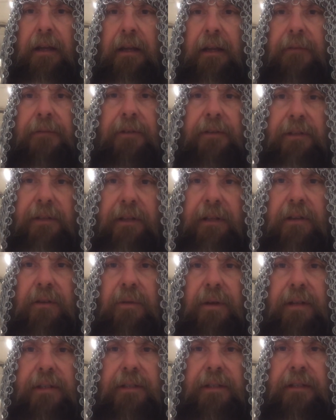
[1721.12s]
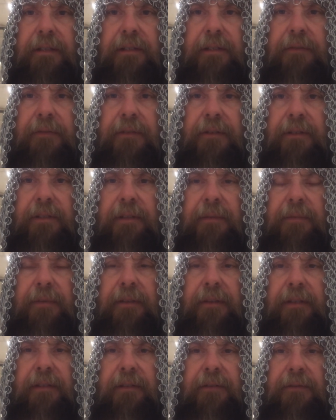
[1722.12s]
If there's any questions, if there's
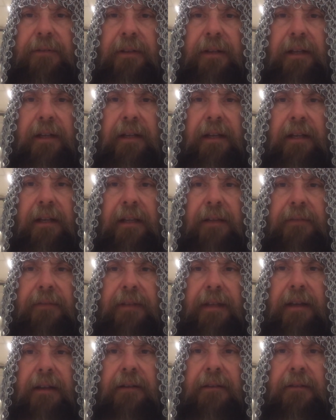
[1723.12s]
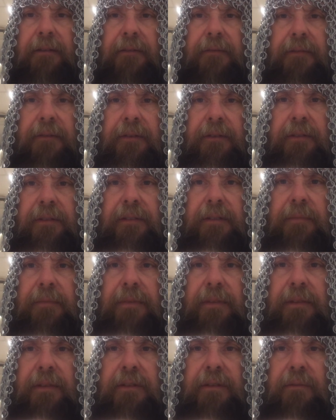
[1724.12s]
something that you feel like I left out, or if there's
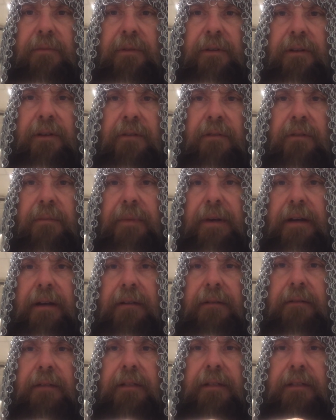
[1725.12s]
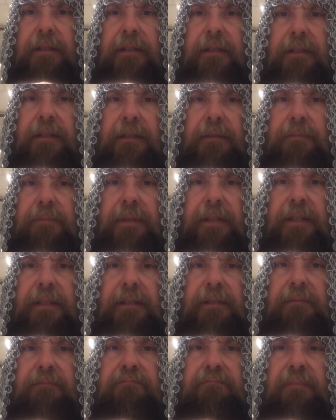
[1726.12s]
something that you want to know about,
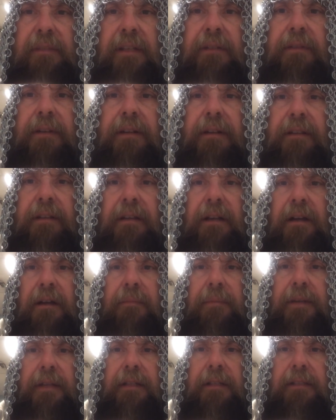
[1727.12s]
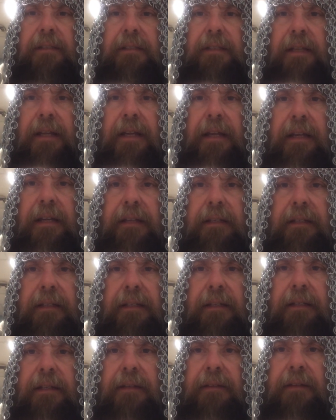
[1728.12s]
please leave it in the comments. And
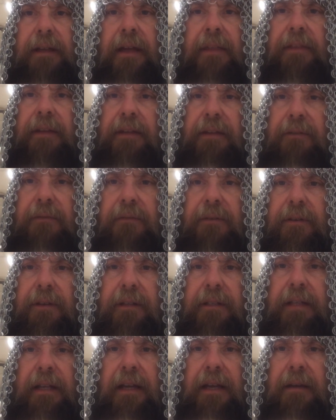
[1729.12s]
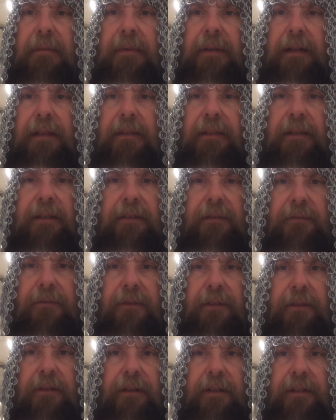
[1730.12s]
I thank you for your time, and I thank you
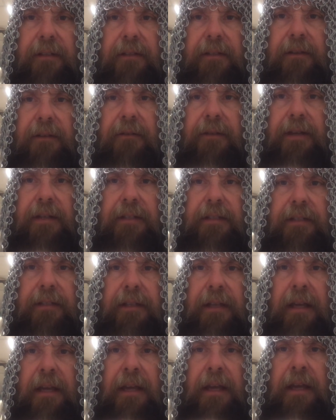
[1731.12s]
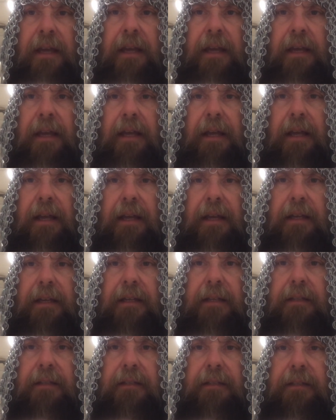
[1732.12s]
for your consideration.
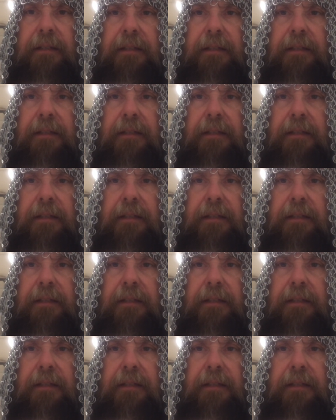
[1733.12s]
And